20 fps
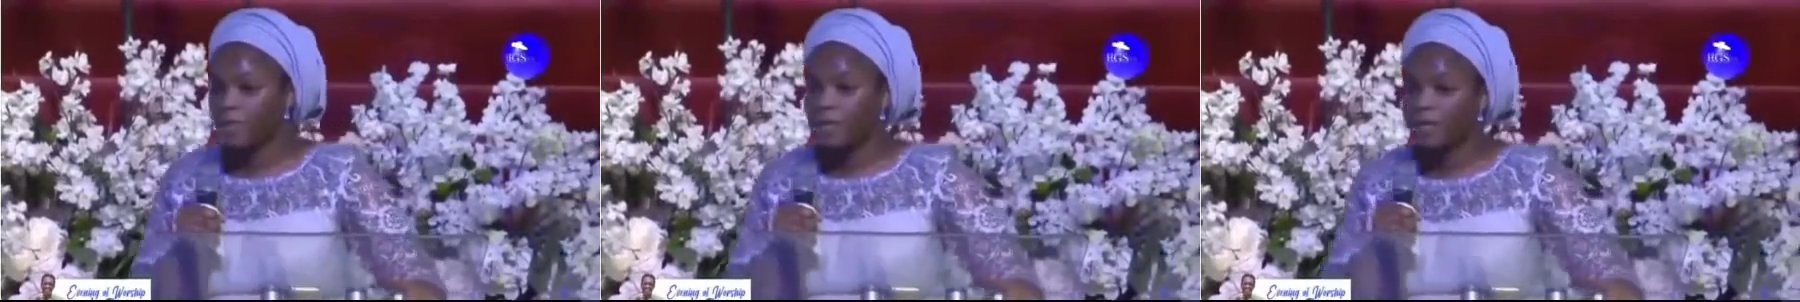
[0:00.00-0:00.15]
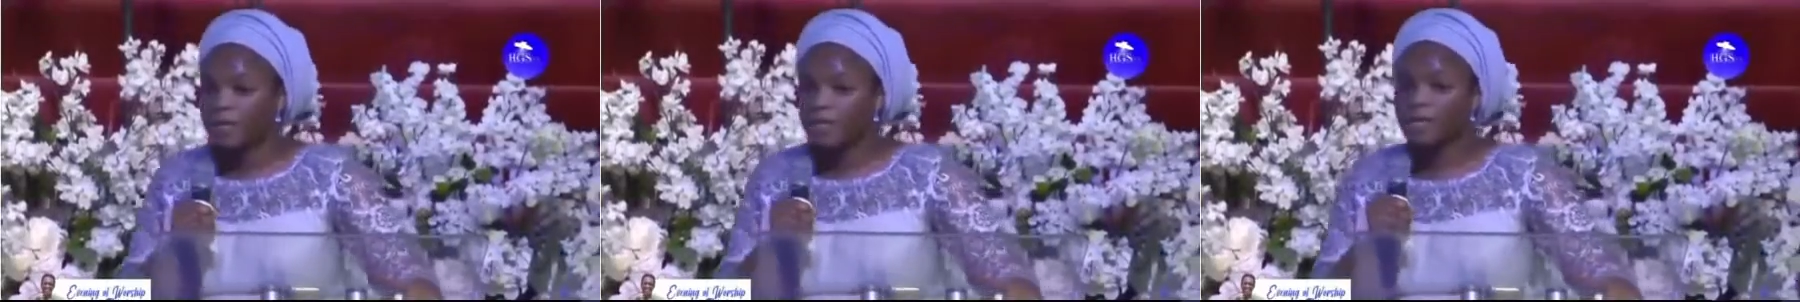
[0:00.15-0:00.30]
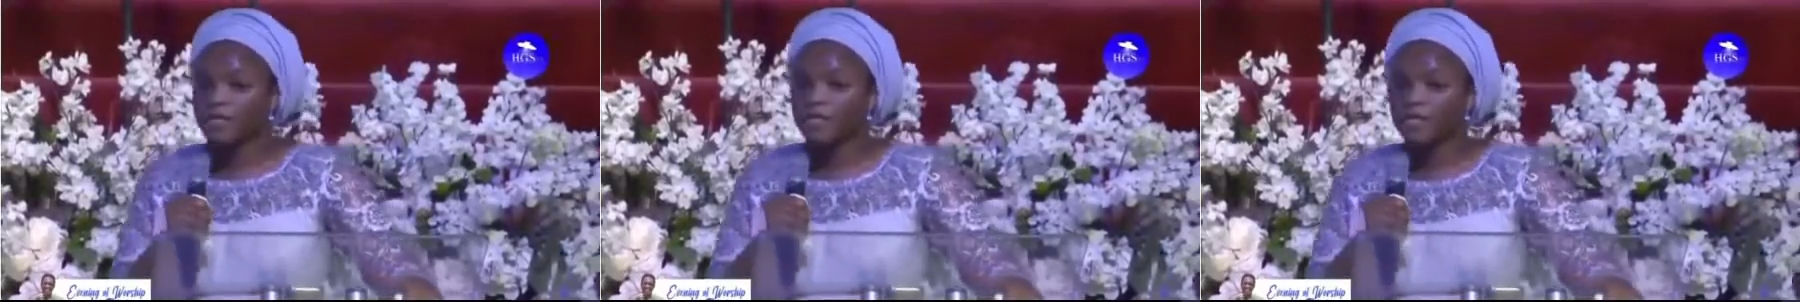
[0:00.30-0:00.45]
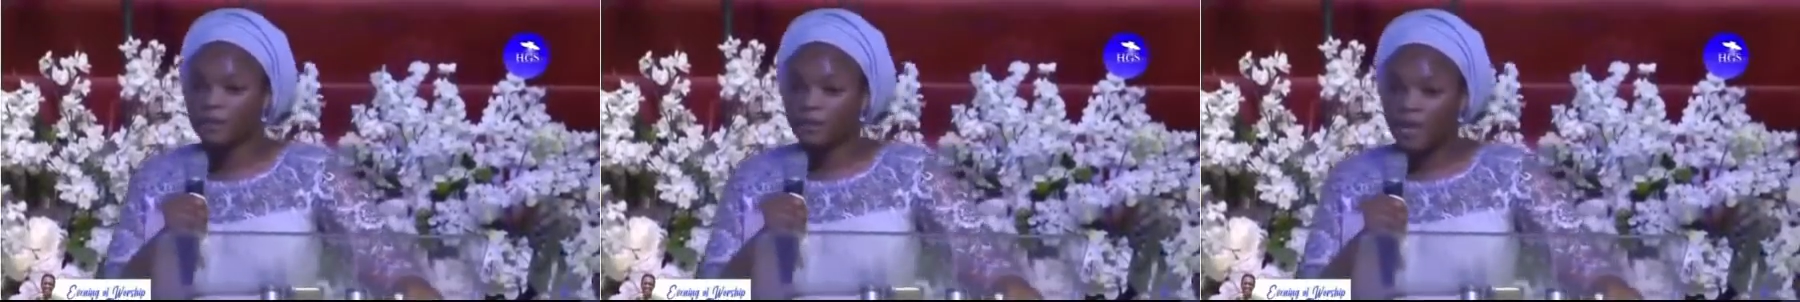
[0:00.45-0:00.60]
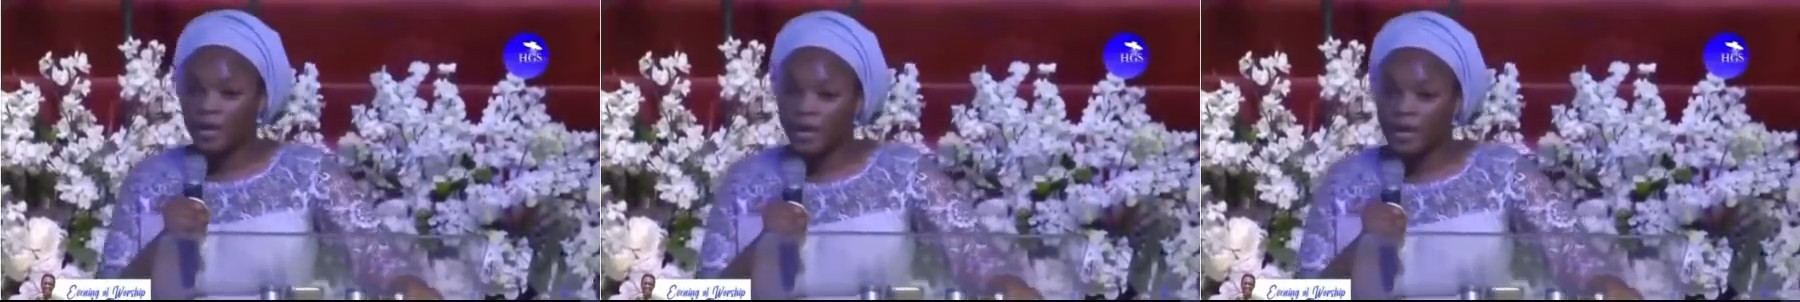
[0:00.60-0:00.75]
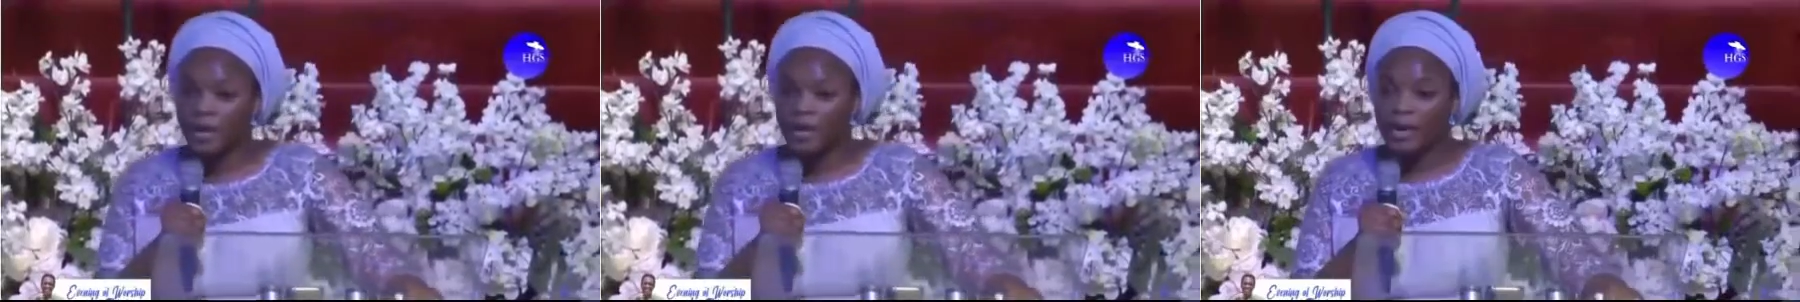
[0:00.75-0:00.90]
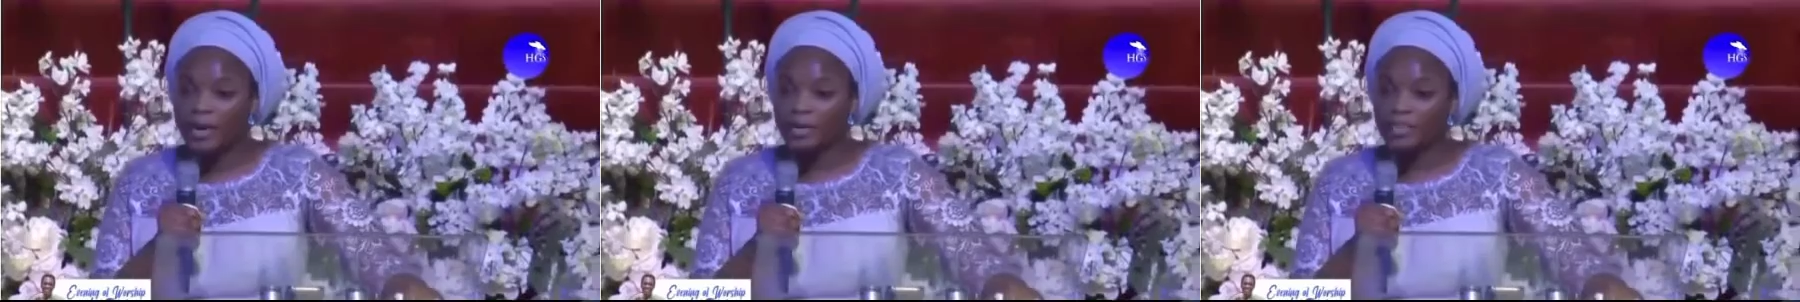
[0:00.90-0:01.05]
And that is
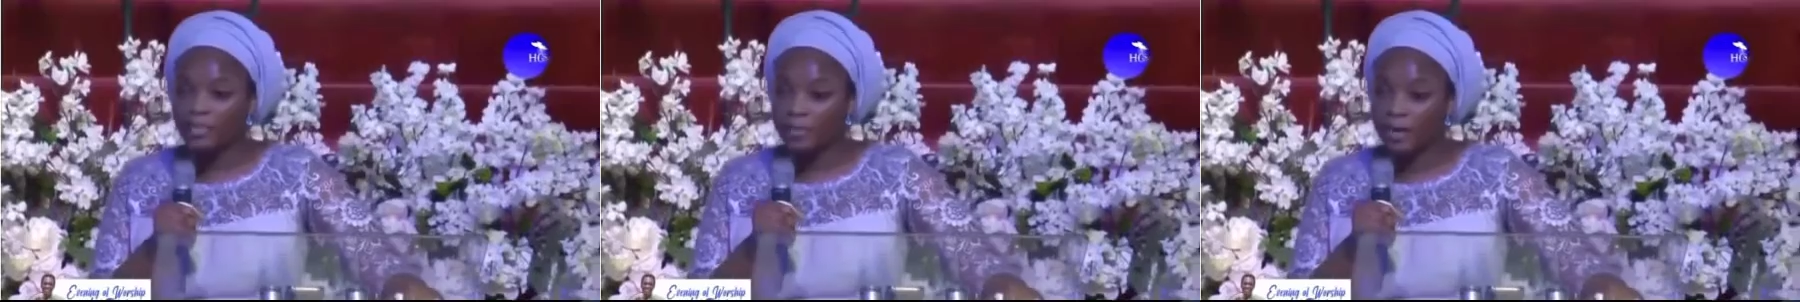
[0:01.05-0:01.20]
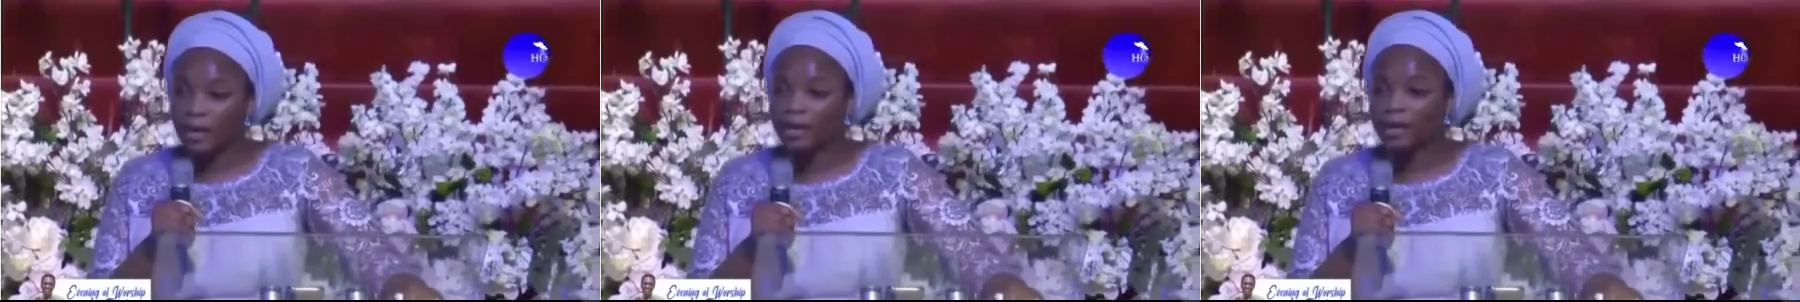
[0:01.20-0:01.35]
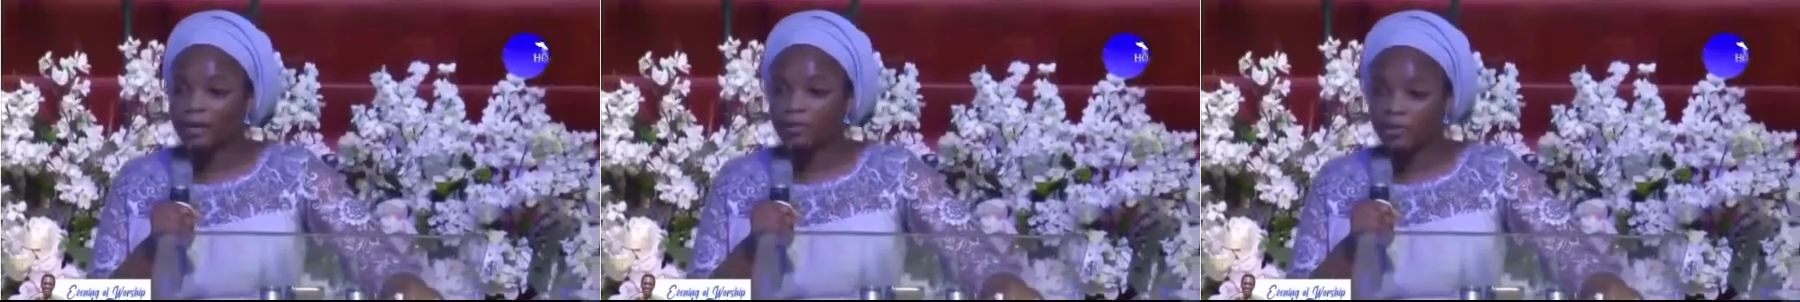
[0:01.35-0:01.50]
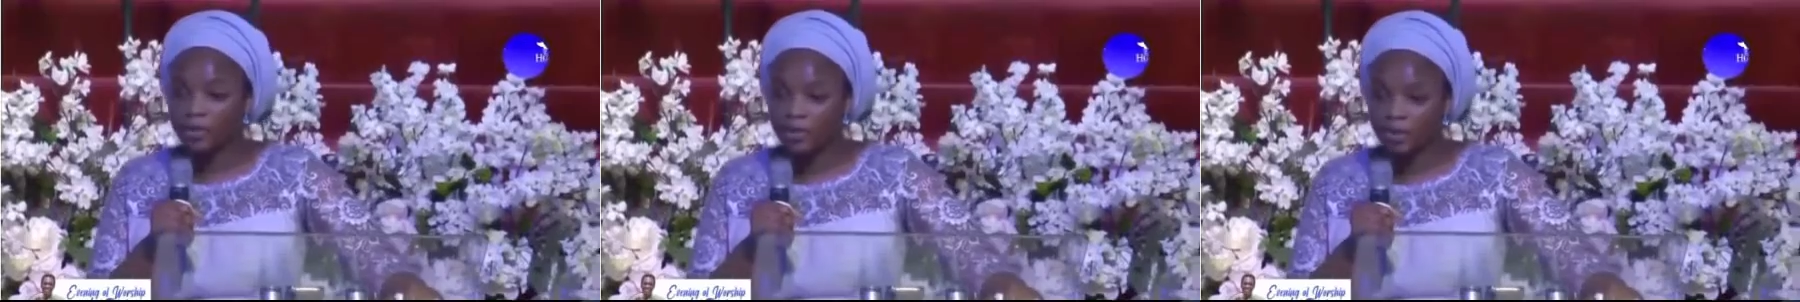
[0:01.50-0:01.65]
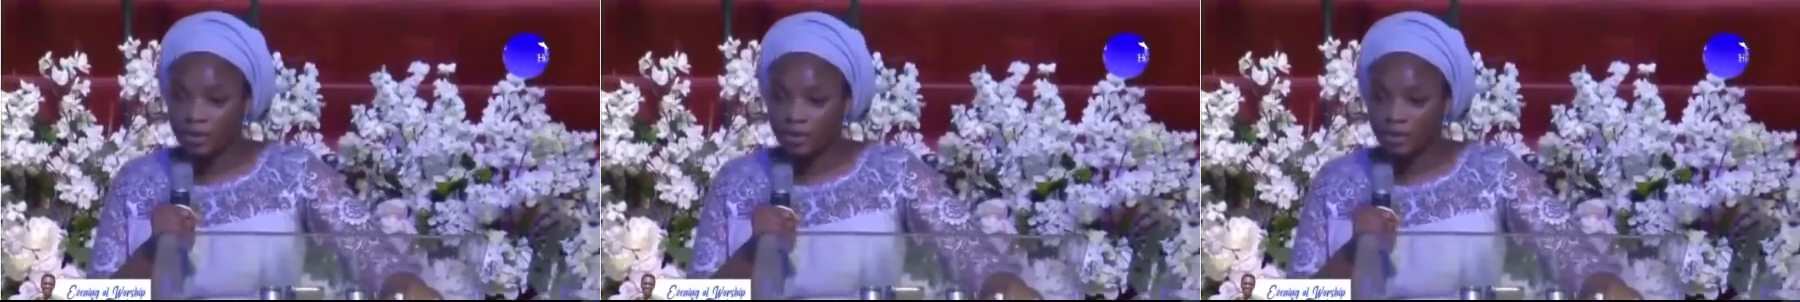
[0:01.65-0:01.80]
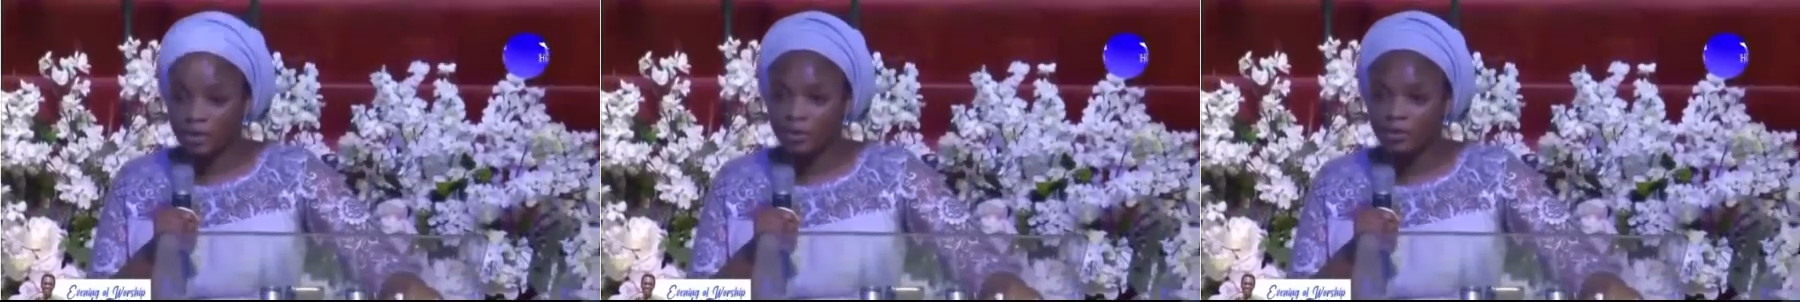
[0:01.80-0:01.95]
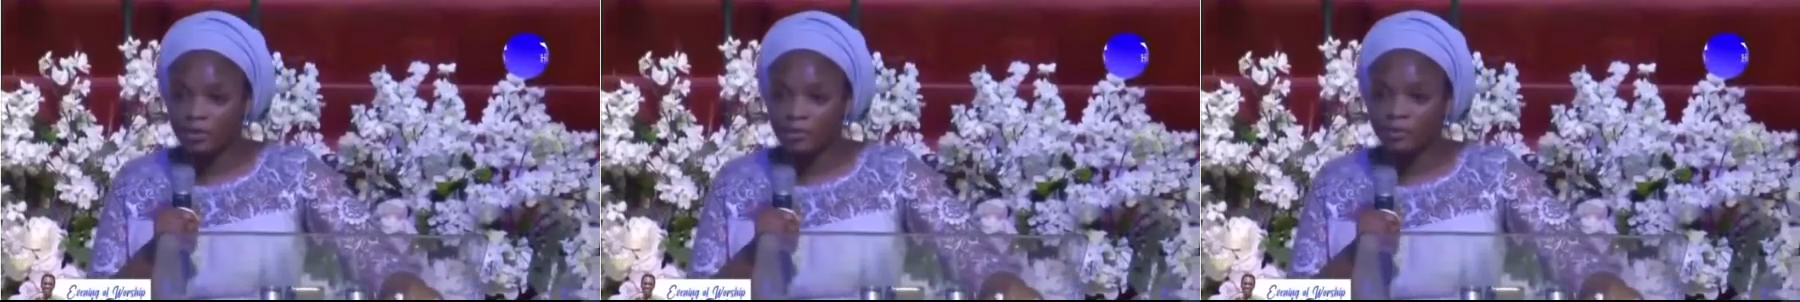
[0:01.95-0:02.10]
why I am
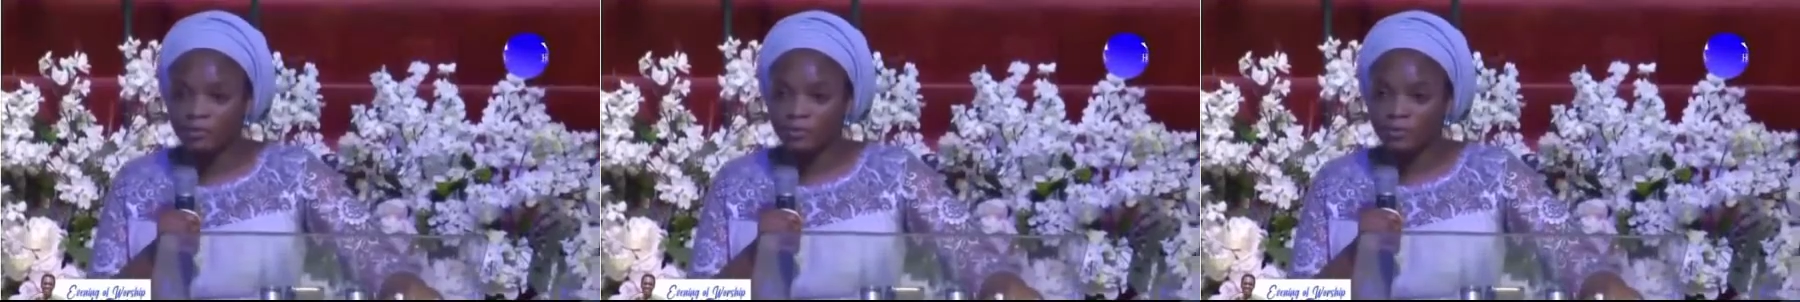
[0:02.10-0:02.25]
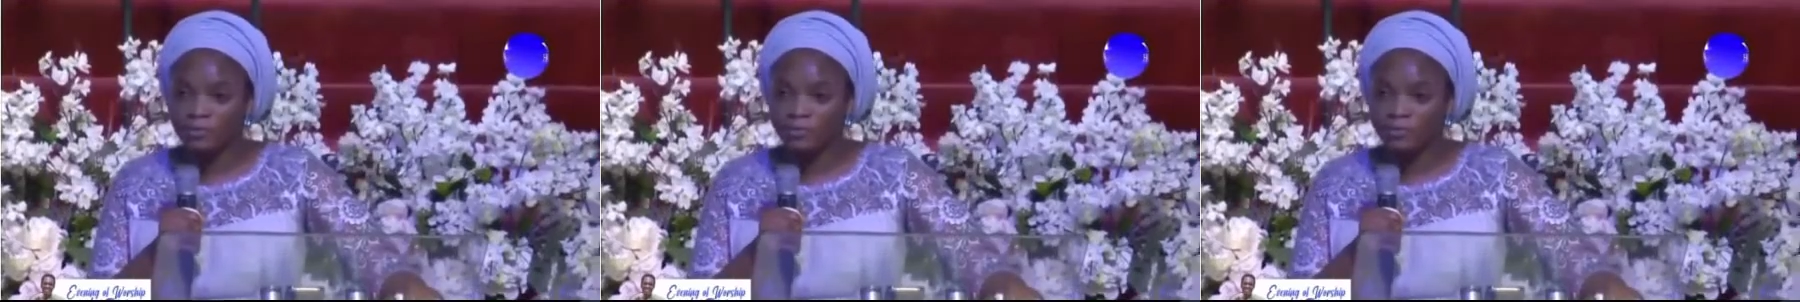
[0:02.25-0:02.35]
sure